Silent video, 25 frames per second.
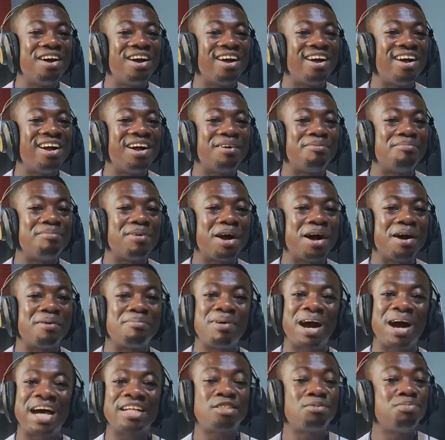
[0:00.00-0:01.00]

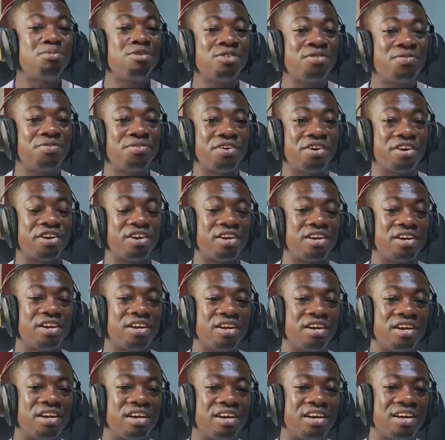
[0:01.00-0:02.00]
atmosphere.
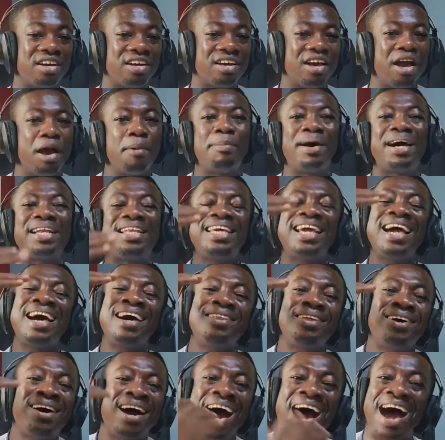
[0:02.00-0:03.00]
But the
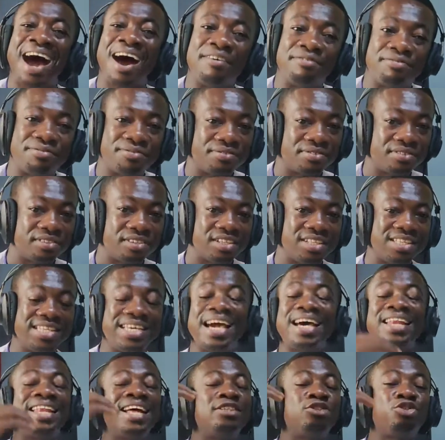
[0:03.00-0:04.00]
other half,
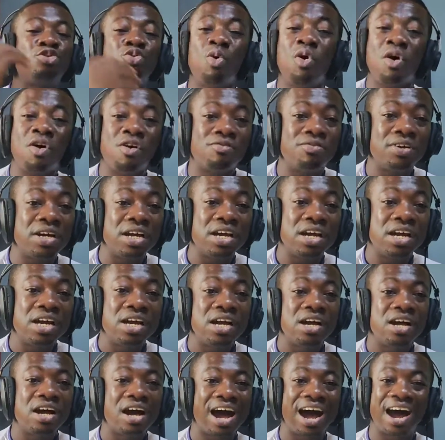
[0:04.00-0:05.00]
the other 12
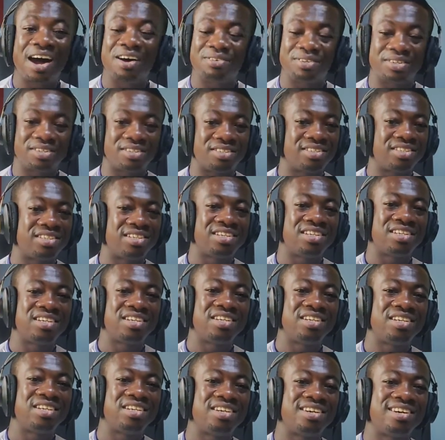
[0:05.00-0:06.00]
hours
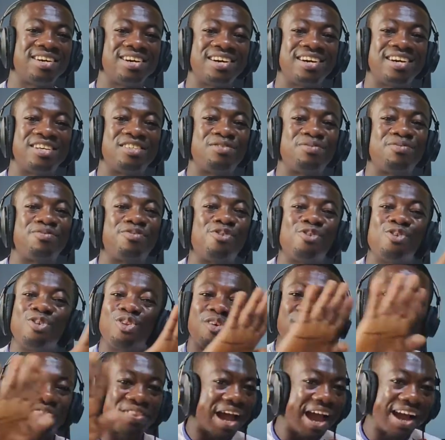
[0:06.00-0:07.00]
is
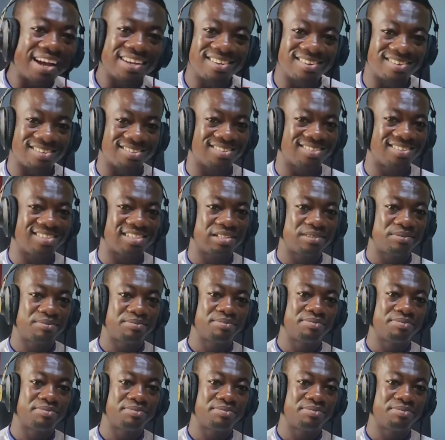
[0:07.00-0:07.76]
full of darkness.